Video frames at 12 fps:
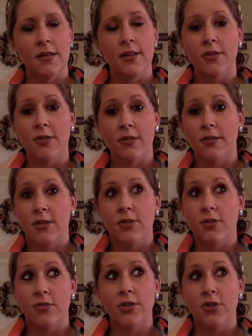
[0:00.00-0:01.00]
You
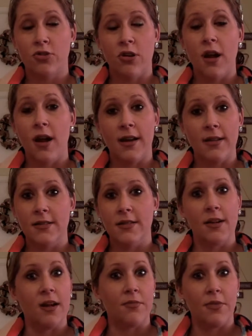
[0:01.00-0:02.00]
can only try to
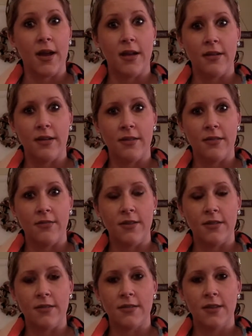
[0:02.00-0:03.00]
comprehend how that
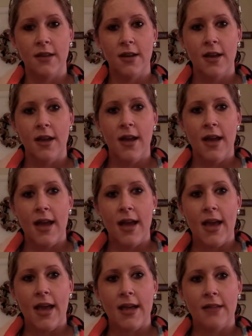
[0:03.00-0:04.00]
feels.
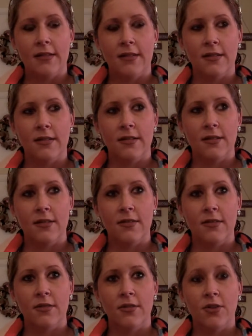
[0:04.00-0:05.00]
And
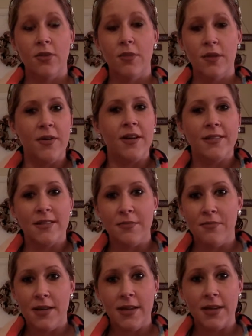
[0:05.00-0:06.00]
nobody wants to
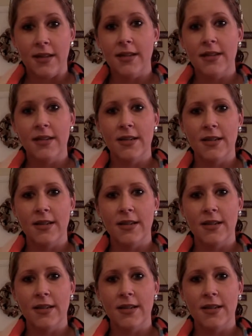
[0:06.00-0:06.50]
be in it.